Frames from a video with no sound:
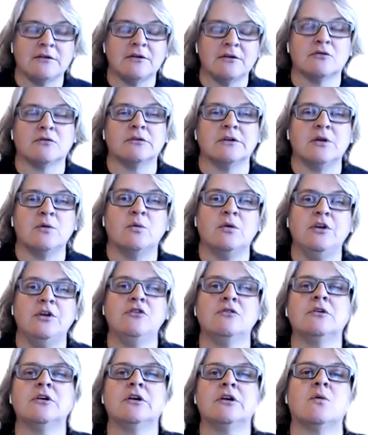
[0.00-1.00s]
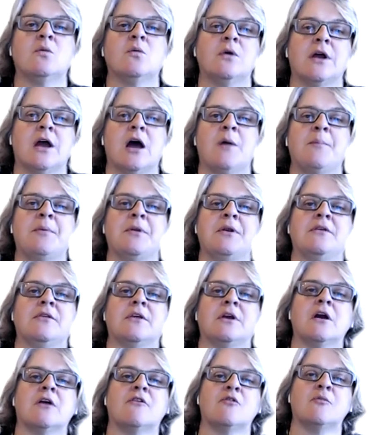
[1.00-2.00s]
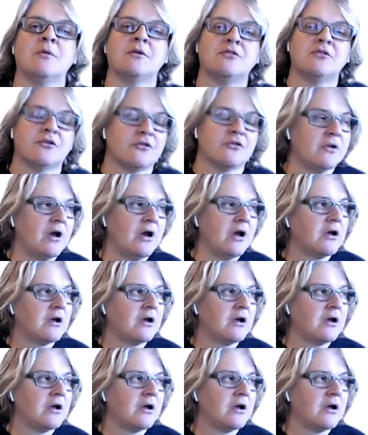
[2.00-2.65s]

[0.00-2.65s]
Literally, when you look at what happened in the government, there's